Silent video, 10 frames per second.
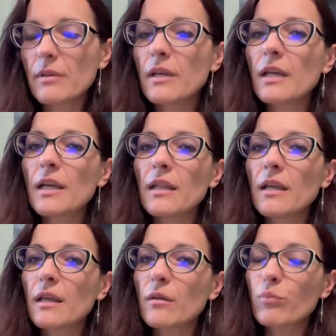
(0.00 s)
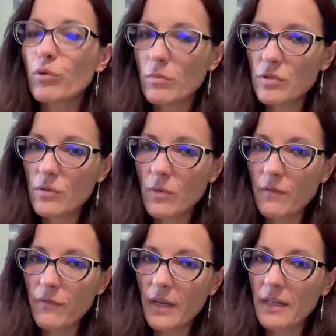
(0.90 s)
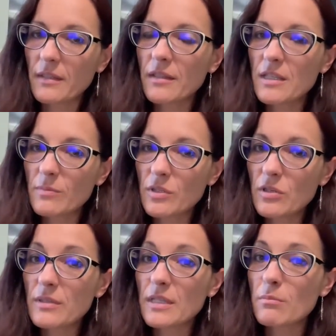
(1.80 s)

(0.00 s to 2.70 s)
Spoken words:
And I can promise you one fact, this material is